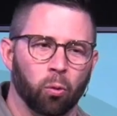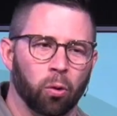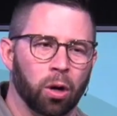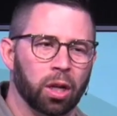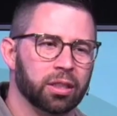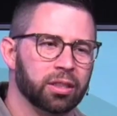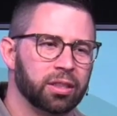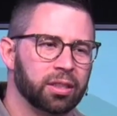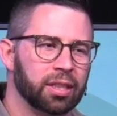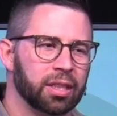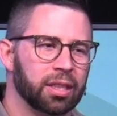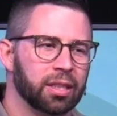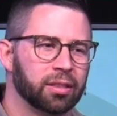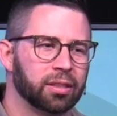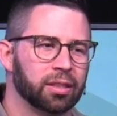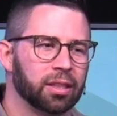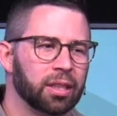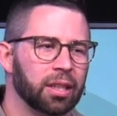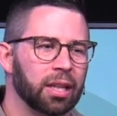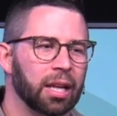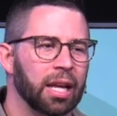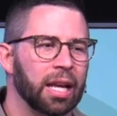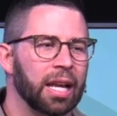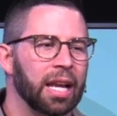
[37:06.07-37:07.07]
one
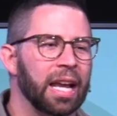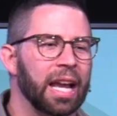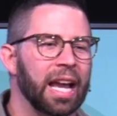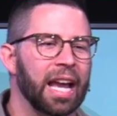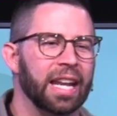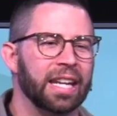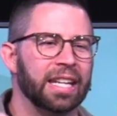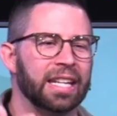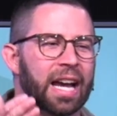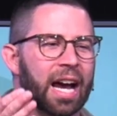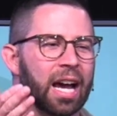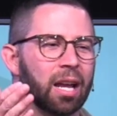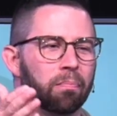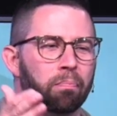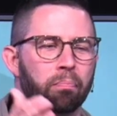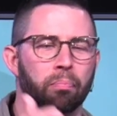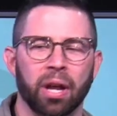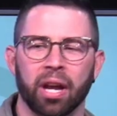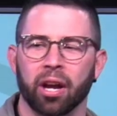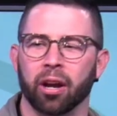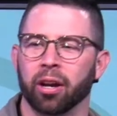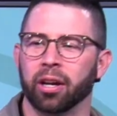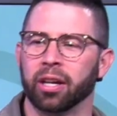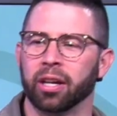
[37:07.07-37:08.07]
season and not bear it